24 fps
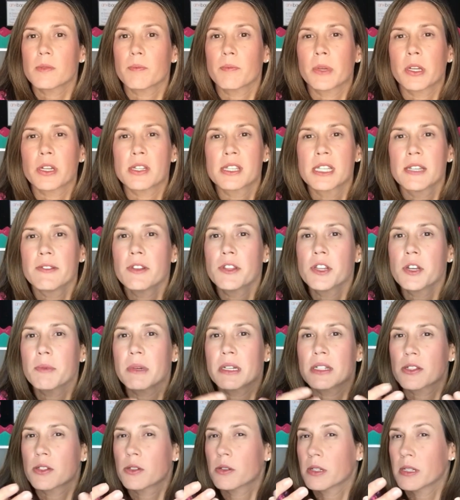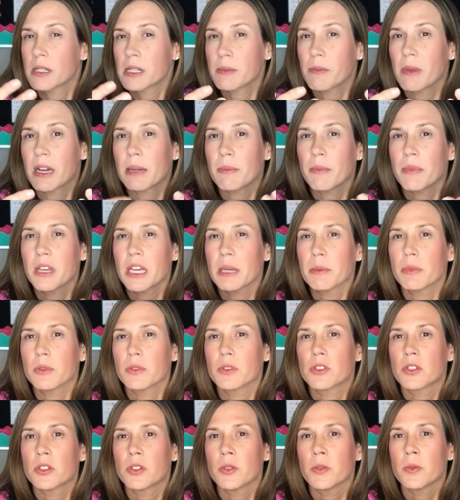because even though my students might be able
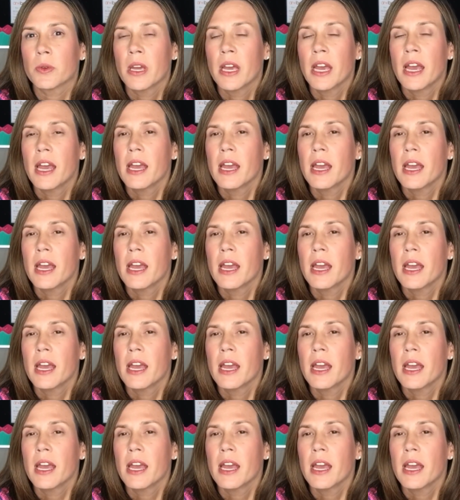to